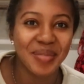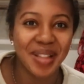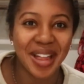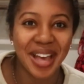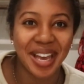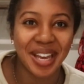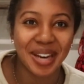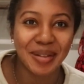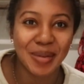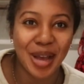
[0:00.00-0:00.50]

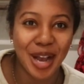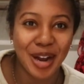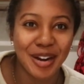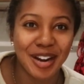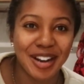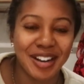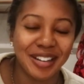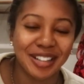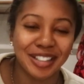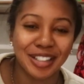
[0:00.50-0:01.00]
playing in the
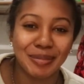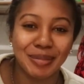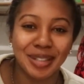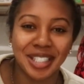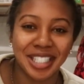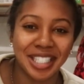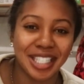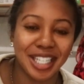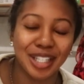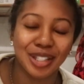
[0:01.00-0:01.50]
background because I'm
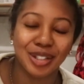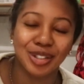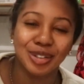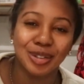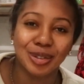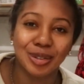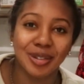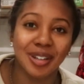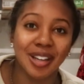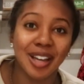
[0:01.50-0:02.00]
listening
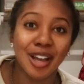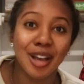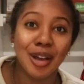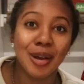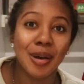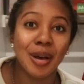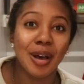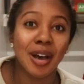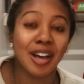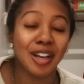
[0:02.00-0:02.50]
to
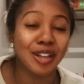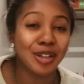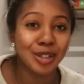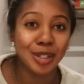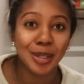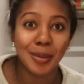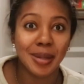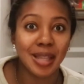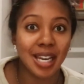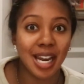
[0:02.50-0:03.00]
a
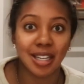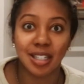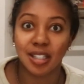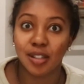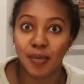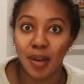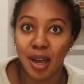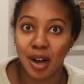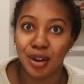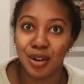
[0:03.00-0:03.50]
YouTuber that I
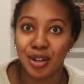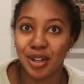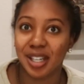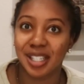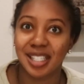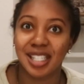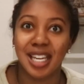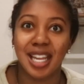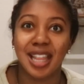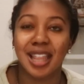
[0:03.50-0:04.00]
just found in New York
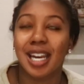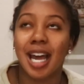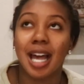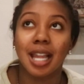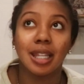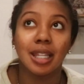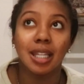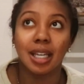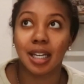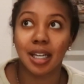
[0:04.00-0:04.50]
City that
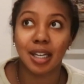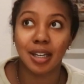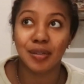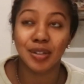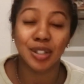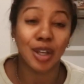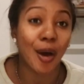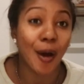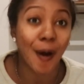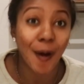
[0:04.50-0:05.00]
I love.
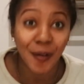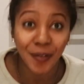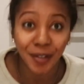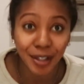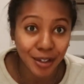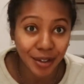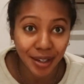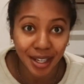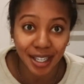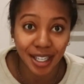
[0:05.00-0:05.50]
So
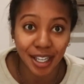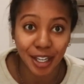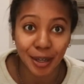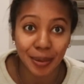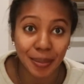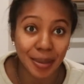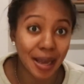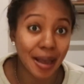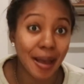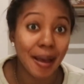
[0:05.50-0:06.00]
hopefully you can hear
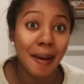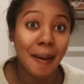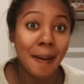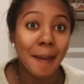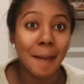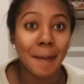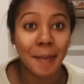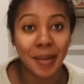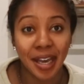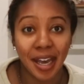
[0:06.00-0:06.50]
me.
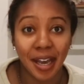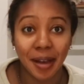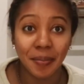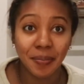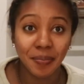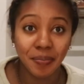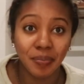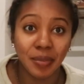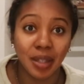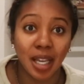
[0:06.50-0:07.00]
But
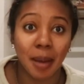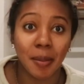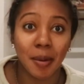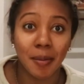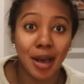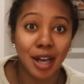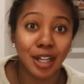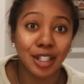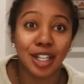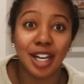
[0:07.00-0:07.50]
I'm in
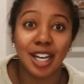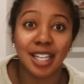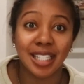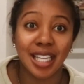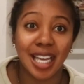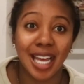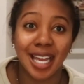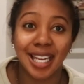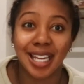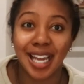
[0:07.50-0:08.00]
my
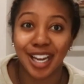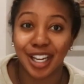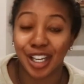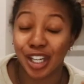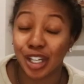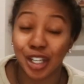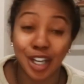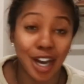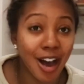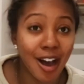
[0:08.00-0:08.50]
closet and like
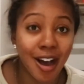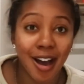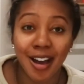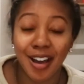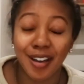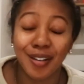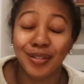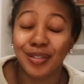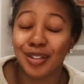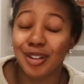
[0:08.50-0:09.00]
y'all,
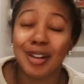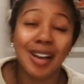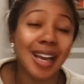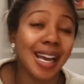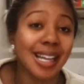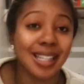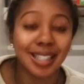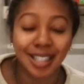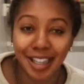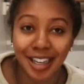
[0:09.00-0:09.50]
if you
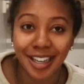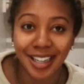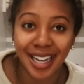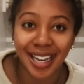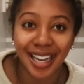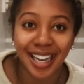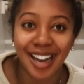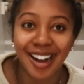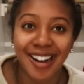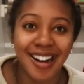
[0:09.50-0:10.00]
can't tell,
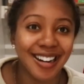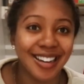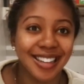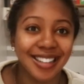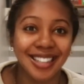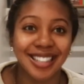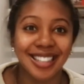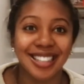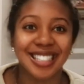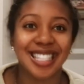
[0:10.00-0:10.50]
like it already
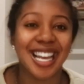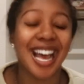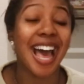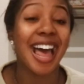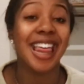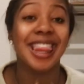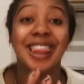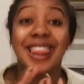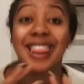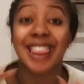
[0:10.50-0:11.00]
looks
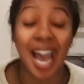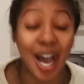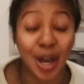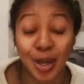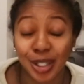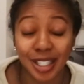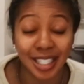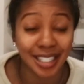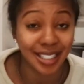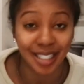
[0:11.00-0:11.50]
a
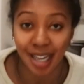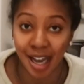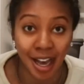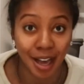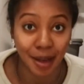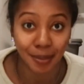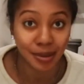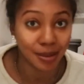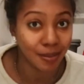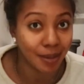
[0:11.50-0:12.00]
thousand
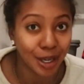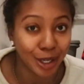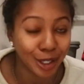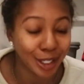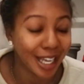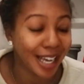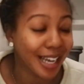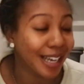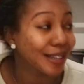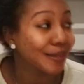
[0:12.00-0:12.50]
times better.
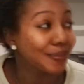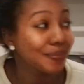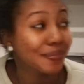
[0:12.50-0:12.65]
Like